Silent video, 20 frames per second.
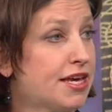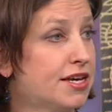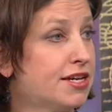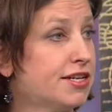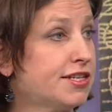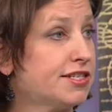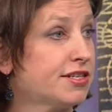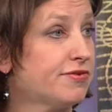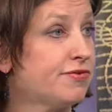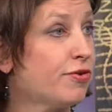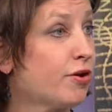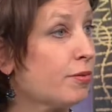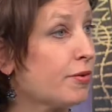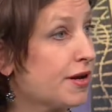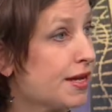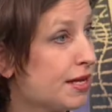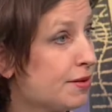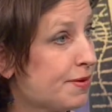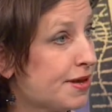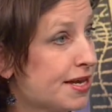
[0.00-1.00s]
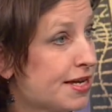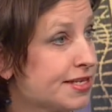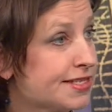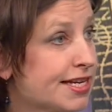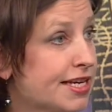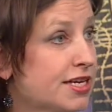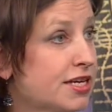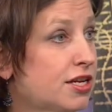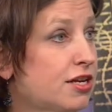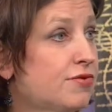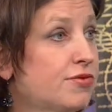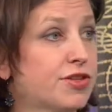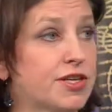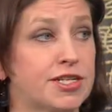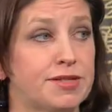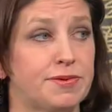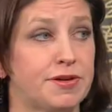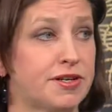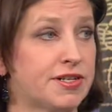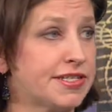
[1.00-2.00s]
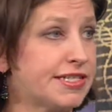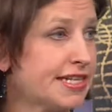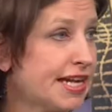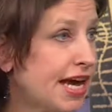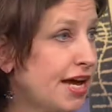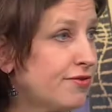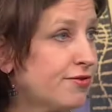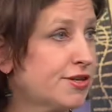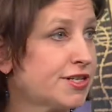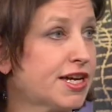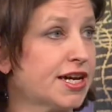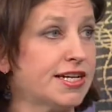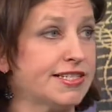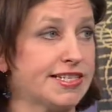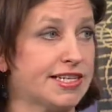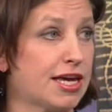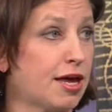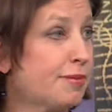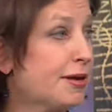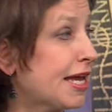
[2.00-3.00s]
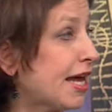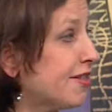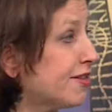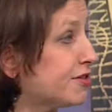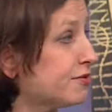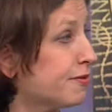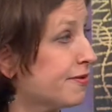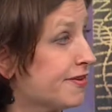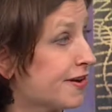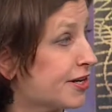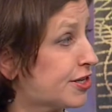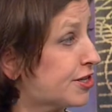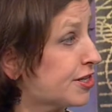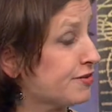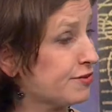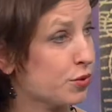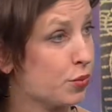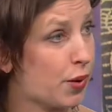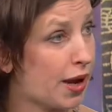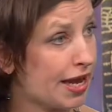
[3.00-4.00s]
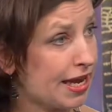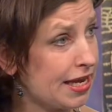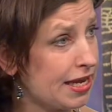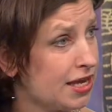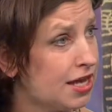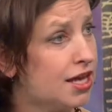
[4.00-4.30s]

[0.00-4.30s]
is a former eBay executive with experience in advertising, coming at this from a very different way.